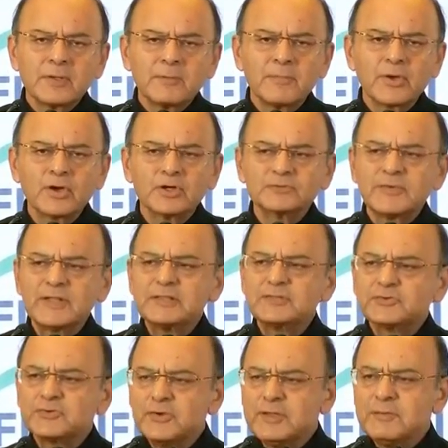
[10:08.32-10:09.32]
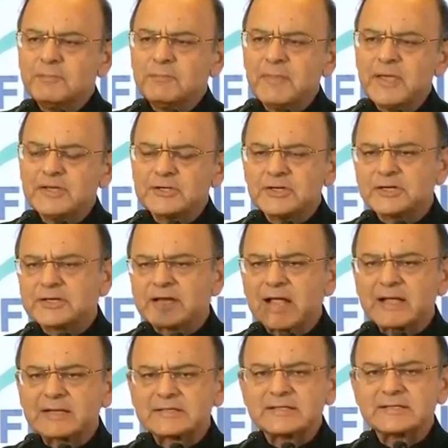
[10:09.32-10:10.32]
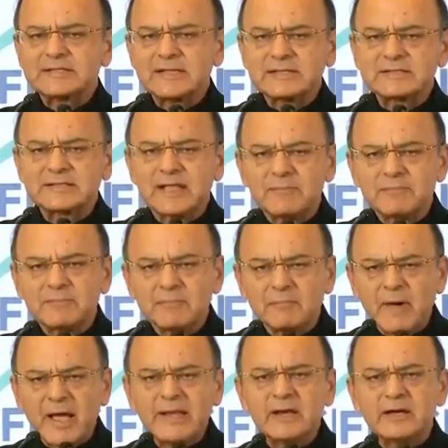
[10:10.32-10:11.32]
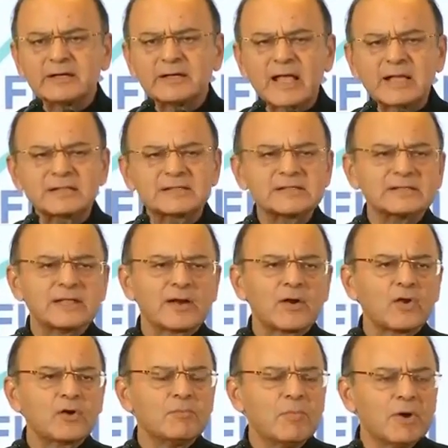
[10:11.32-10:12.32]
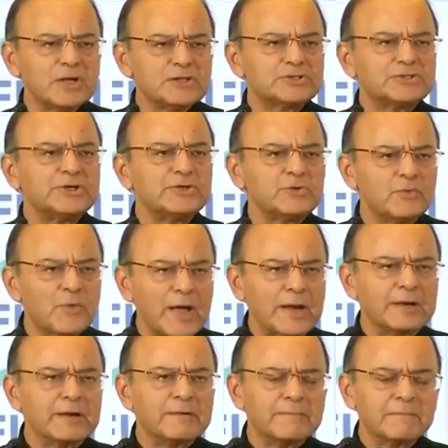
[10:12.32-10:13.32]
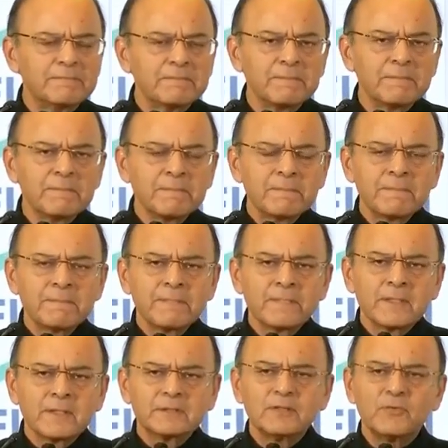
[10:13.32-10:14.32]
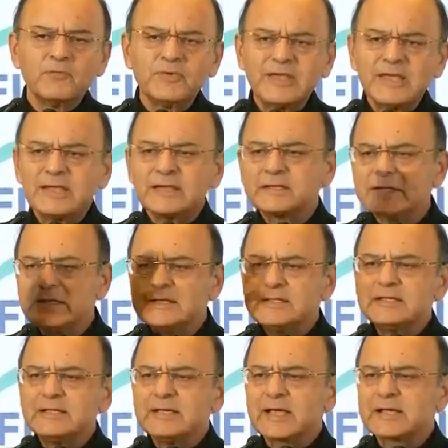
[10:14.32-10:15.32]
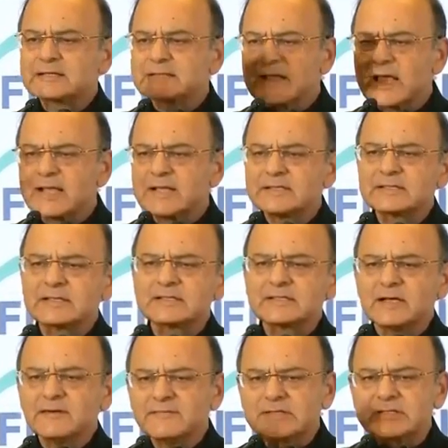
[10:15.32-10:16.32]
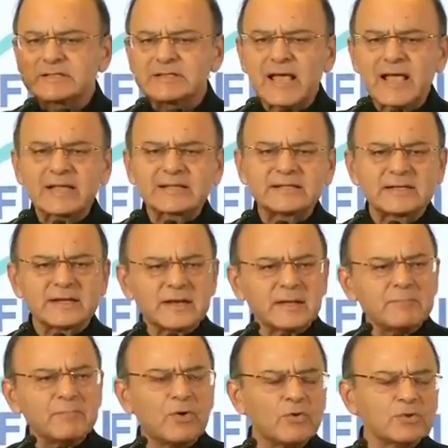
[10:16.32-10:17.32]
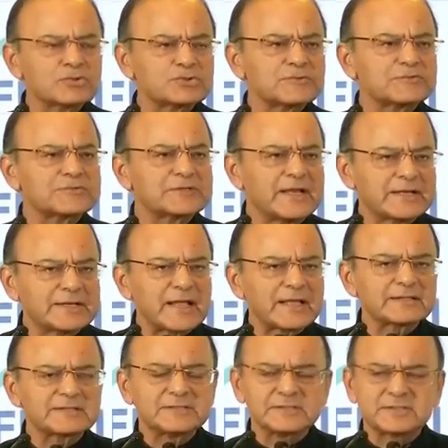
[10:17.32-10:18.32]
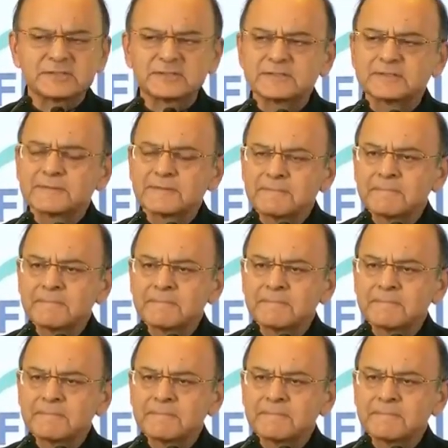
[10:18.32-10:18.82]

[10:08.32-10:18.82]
Because when three major taxes and some minor taxes are all merged into one, the VAT, the excise, the service tax and a host of state taxes,